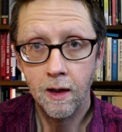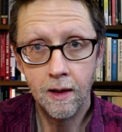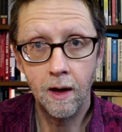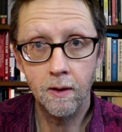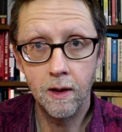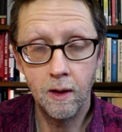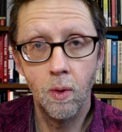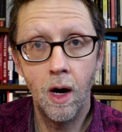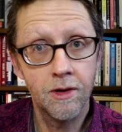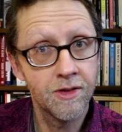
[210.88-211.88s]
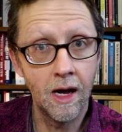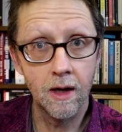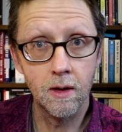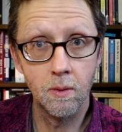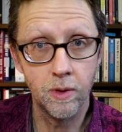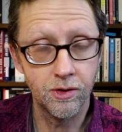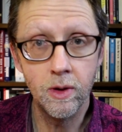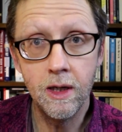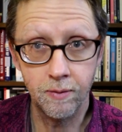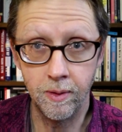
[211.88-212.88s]
Now, Iran is not
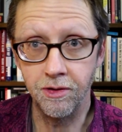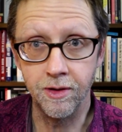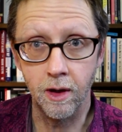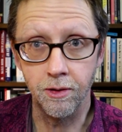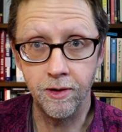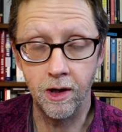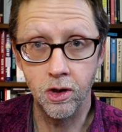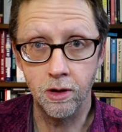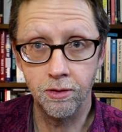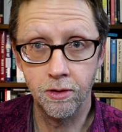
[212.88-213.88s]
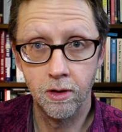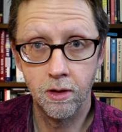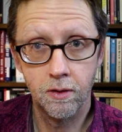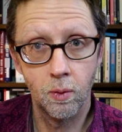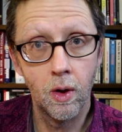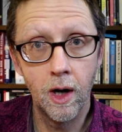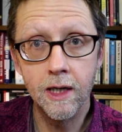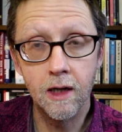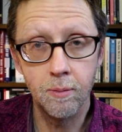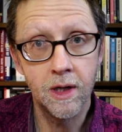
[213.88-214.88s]
retreating from those negotiations. The
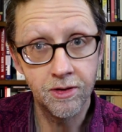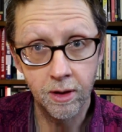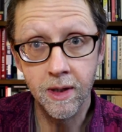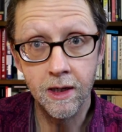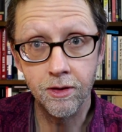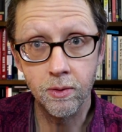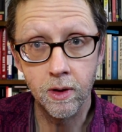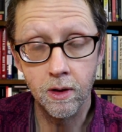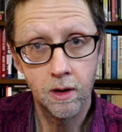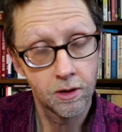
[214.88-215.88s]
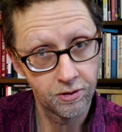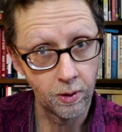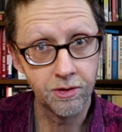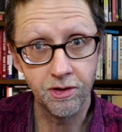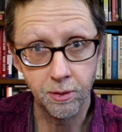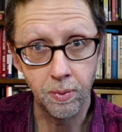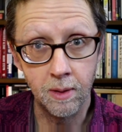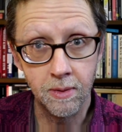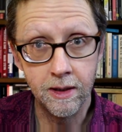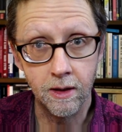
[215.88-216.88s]
Rouhani government is committed to it. So is the
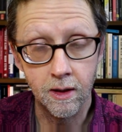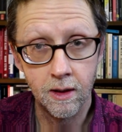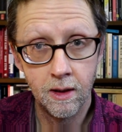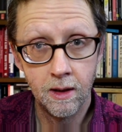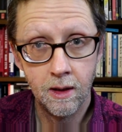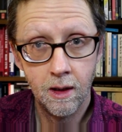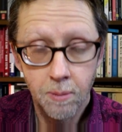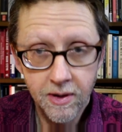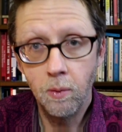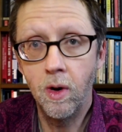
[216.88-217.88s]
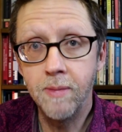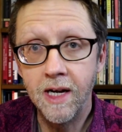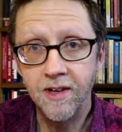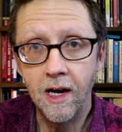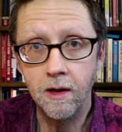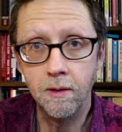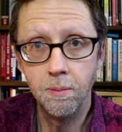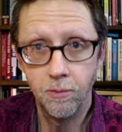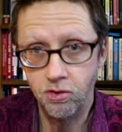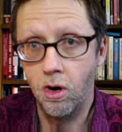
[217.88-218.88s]
supreme leader. But they want to maintain a
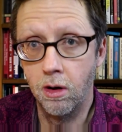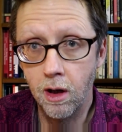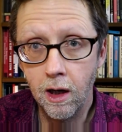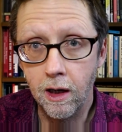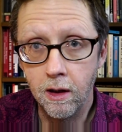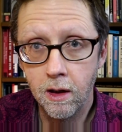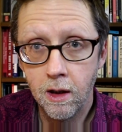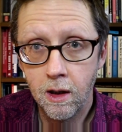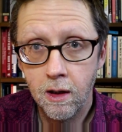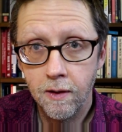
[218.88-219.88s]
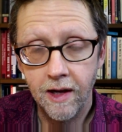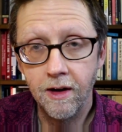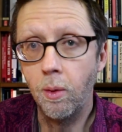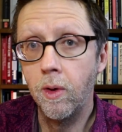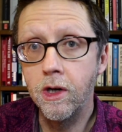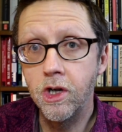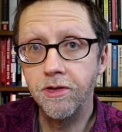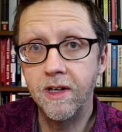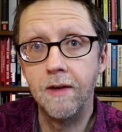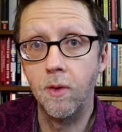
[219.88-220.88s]
strong line. They don't want to
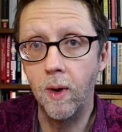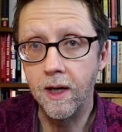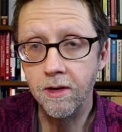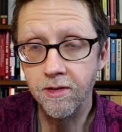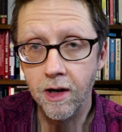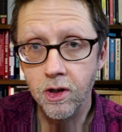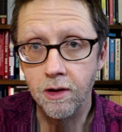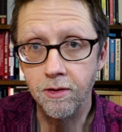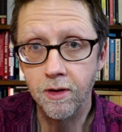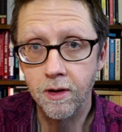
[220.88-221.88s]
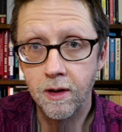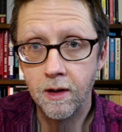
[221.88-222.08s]
just give away concessions.